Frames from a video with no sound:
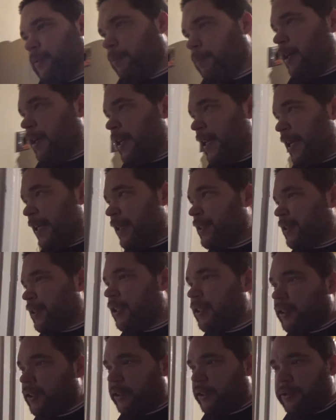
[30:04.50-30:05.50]
my legs
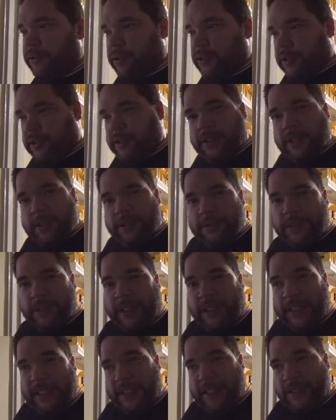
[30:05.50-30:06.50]
aren't used to those
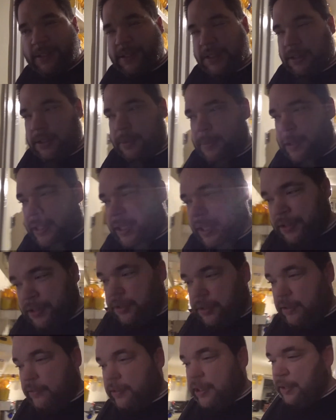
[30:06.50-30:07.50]
gears, you know. My legs
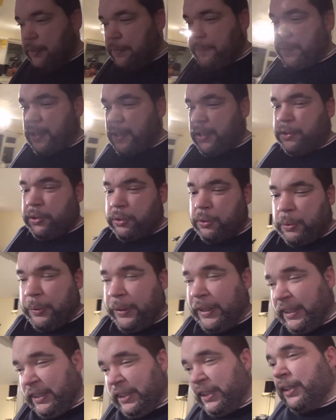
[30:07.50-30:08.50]
go around far too
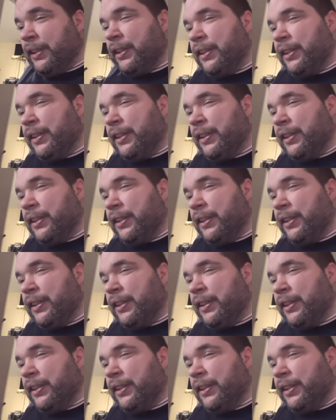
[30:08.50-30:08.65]
quickly.